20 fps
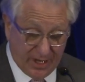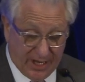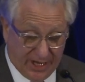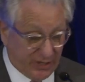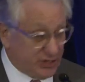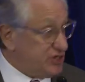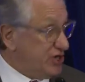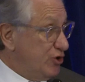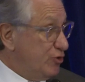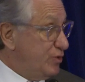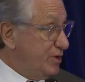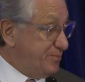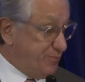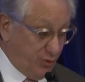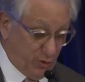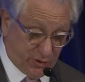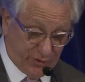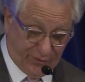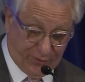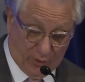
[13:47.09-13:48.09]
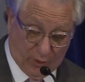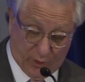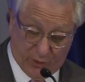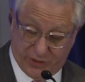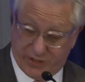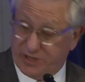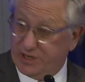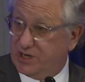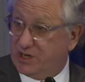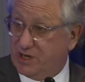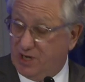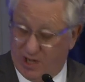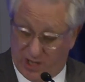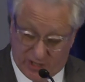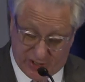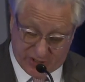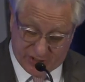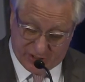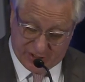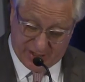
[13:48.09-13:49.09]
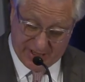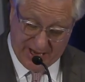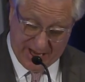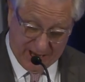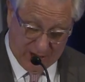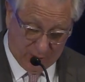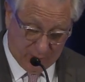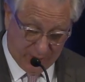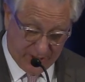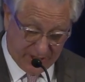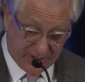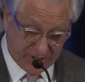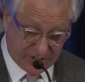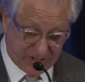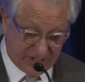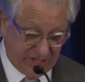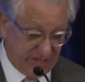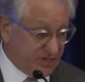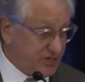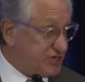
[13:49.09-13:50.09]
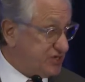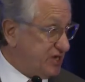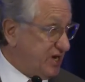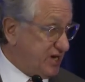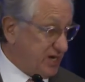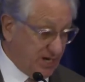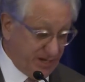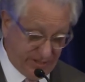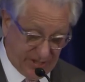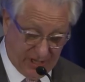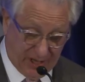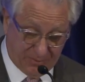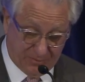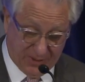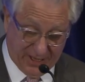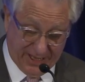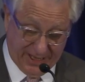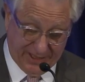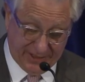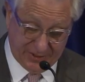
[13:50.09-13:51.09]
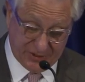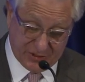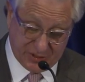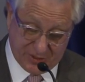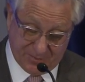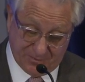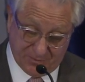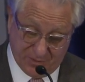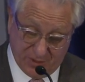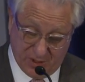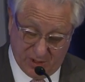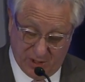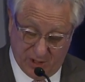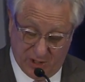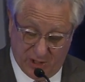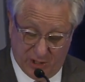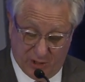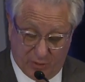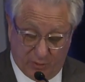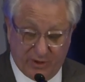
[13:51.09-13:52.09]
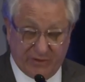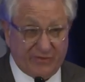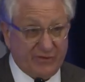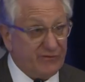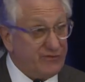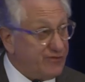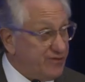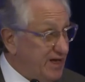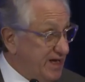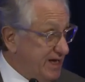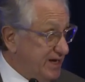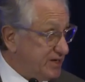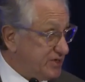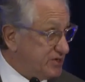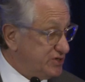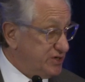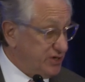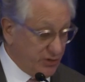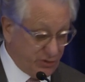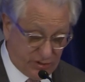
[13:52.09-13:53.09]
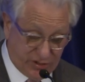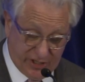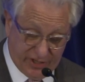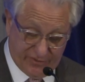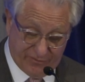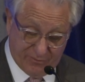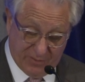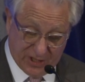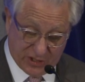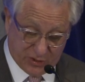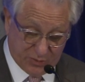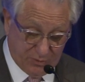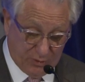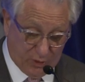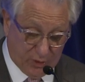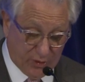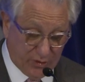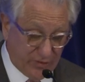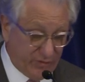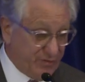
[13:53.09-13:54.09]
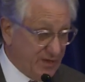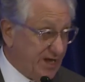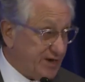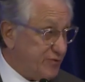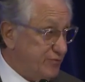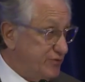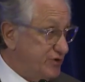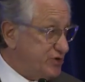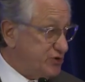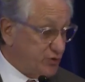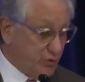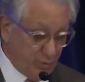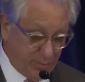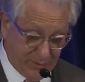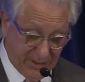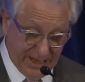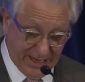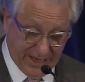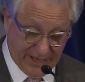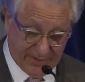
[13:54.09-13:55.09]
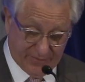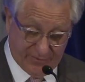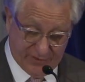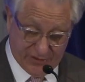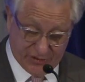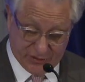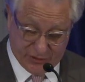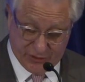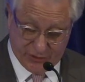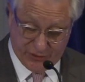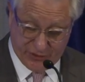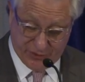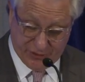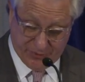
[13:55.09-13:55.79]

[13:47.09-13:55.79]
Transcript: And so we push forward, and at last now we can see the sunlit uplands. We've in fact achieved much more than that original plan envisioned.